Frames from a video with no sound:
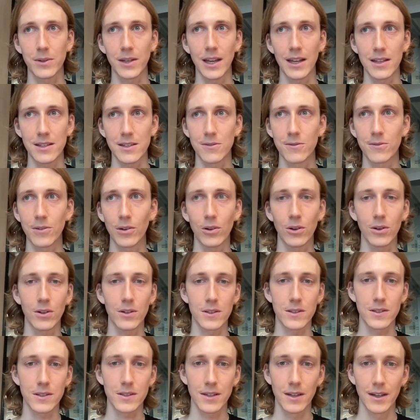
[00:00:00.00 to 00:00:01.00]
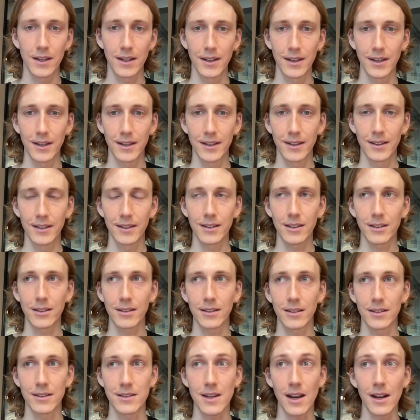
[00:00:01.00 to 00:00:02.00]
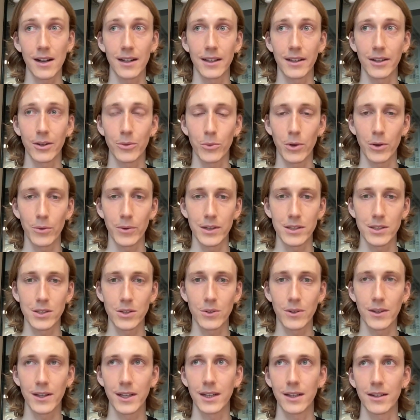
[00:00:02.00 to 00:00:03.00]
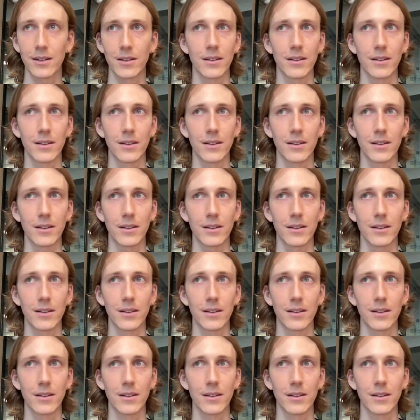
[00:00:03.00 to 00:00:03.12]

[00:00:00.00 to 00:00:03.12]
We get to focus entirely on what we're doing,